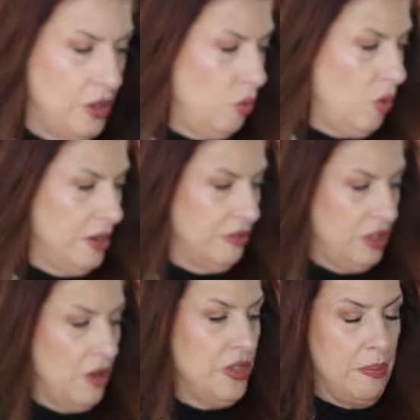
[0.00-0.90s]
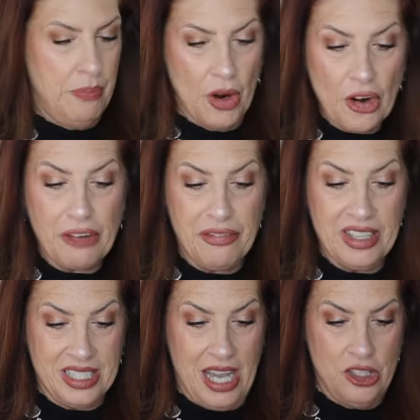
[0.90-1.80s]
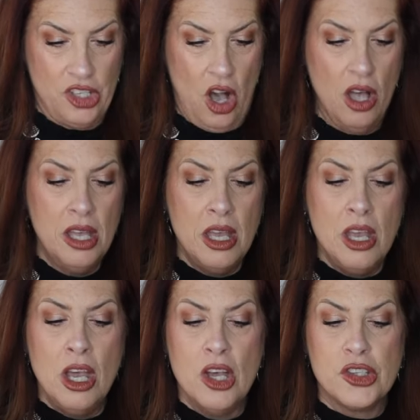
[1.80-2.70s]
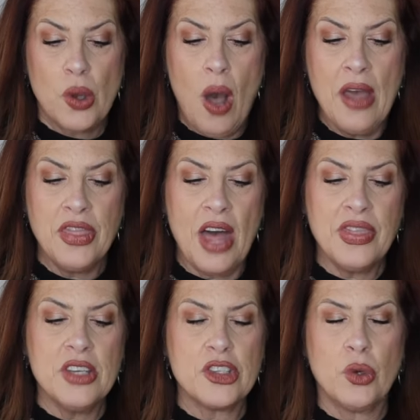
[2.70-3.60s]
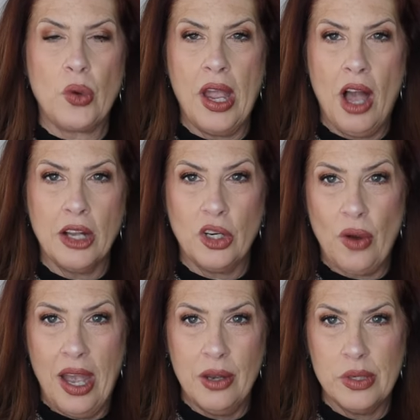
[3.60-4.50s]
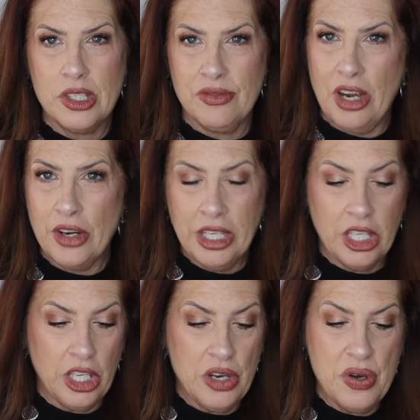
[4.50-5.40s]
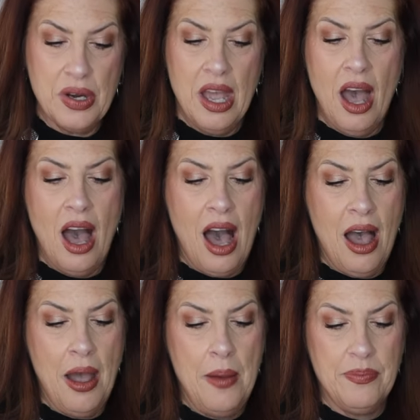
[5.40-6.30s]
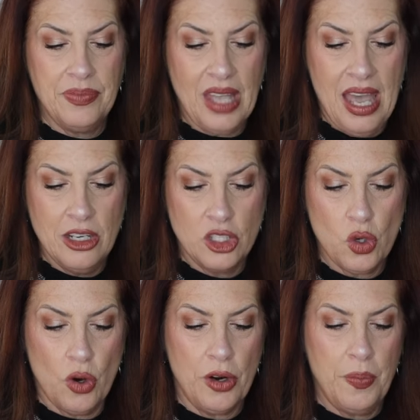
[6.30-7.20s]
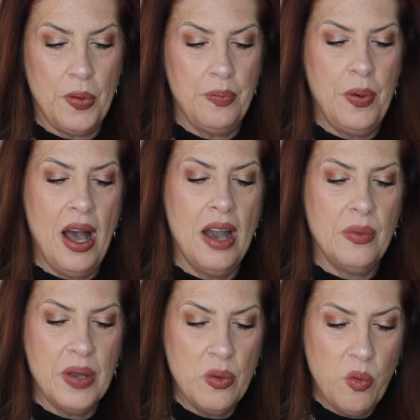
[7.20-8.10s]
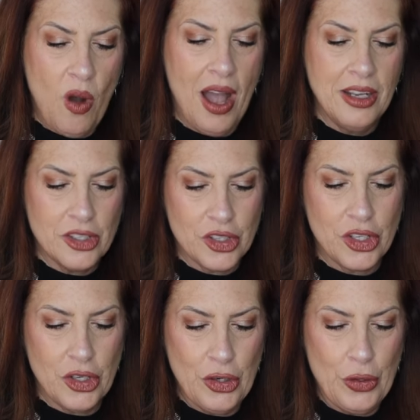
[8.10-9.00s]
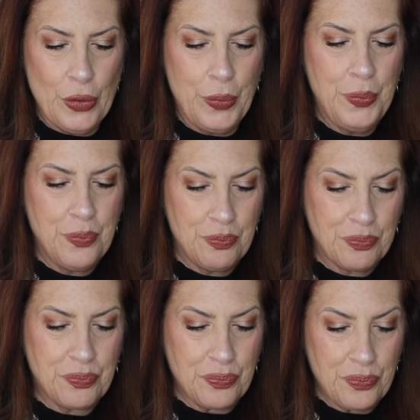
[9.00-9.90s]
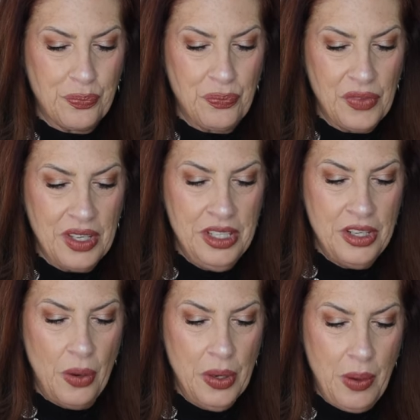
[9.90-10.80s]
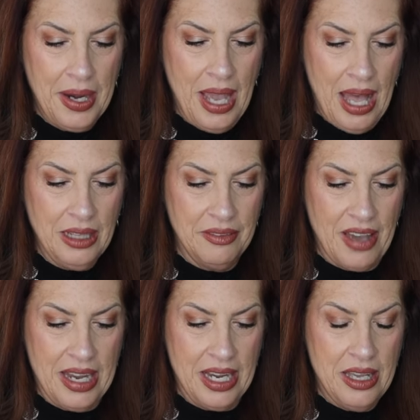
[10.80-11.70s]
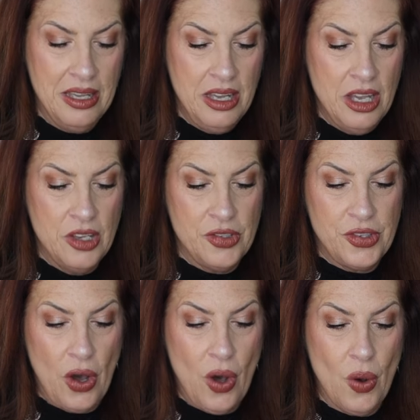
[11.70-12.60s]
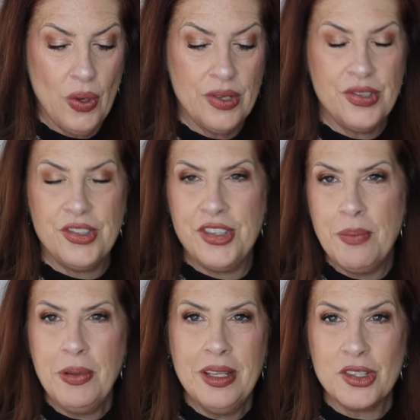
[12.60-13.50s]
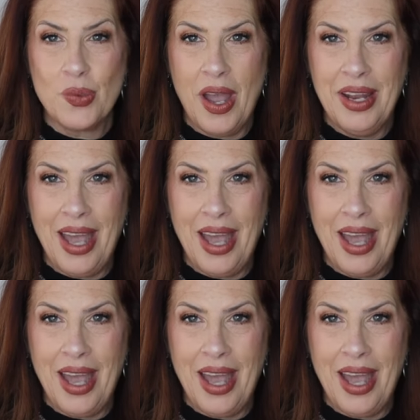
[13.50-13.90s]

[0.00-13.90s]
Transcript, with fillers: They're wonderful. They're the perfect tights, y'all. So I thought this gray on gray was very cute um, and adorable, but we want to, you know, we want to elevate it. So simplest way